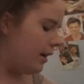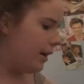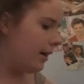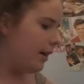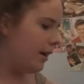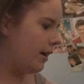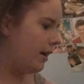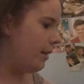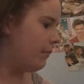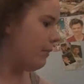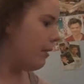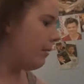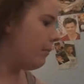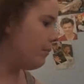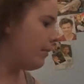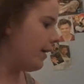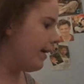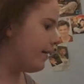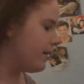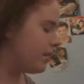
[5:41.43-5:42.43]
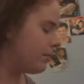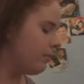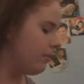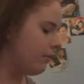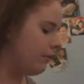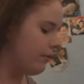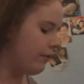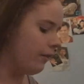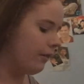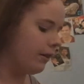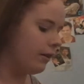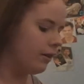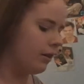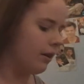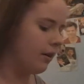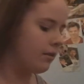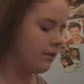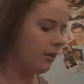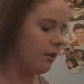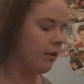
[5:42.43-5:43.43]
Clearly Mum blessed me with very
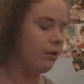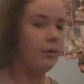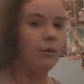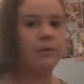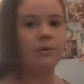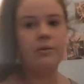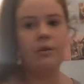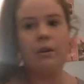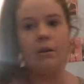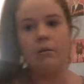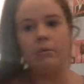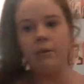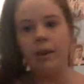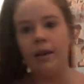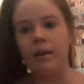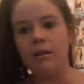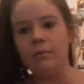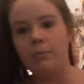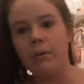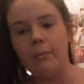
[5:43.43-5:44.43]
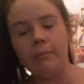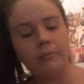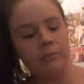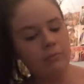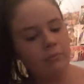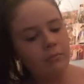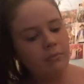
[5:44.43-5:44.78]
dark circles, so thanks Mum.